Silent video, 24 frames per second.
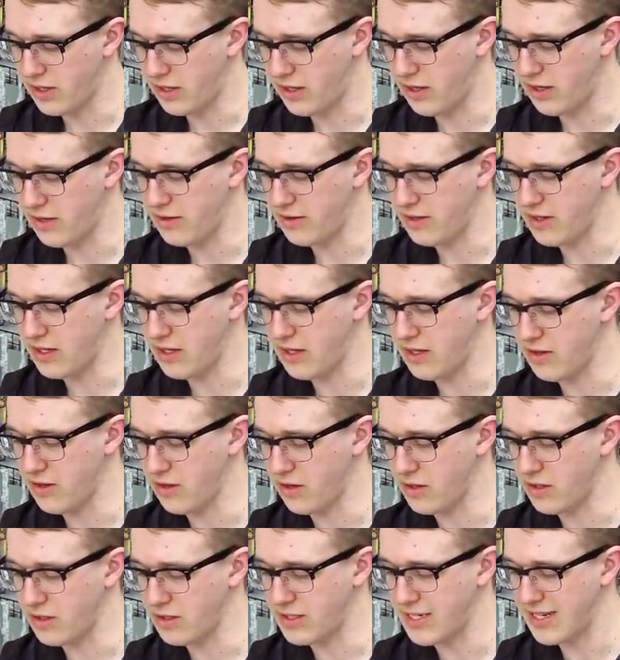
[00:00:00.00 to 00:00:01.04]
uh, the
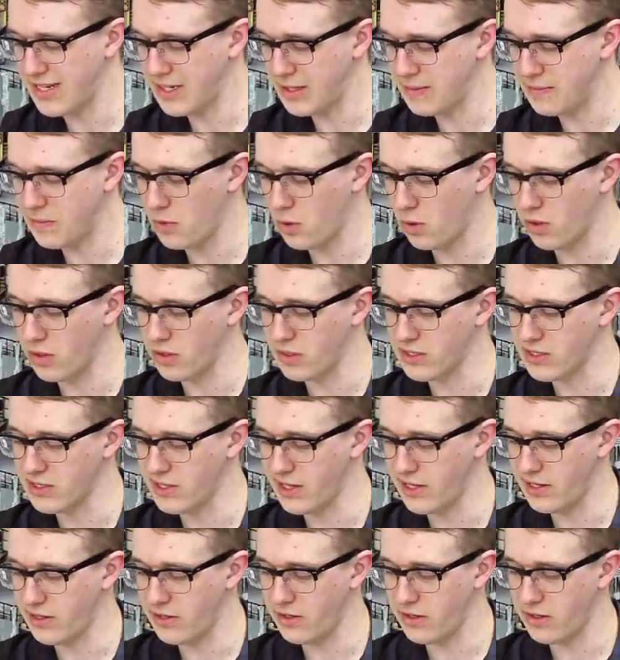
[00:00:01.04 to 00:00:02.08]
either denim or
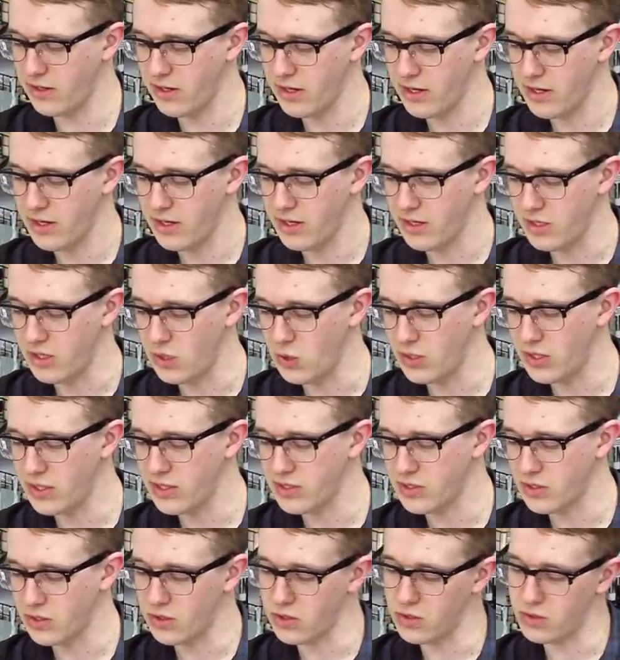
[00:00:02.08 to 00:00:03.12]
slender unit,
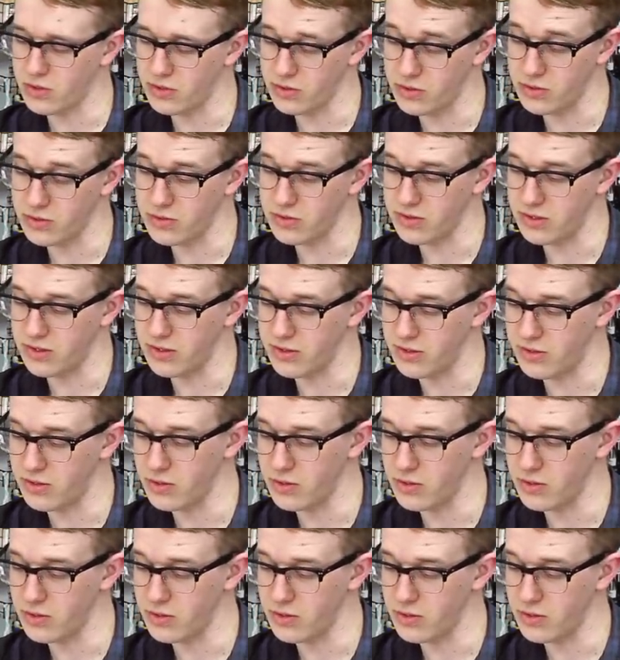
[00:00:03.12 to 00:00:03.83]
so those, uh,